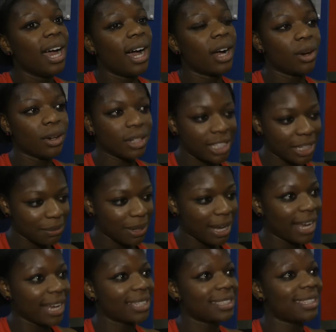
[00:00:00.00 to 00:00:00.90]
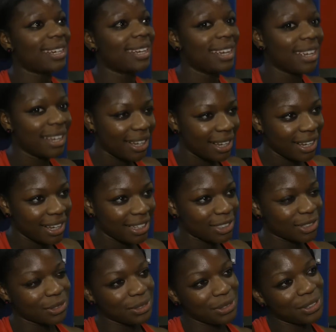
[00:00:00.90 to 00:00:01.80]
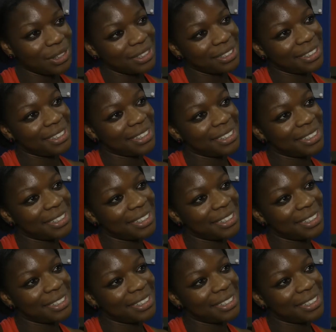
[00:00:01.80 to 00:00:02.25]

I've got to keep my head screwed on.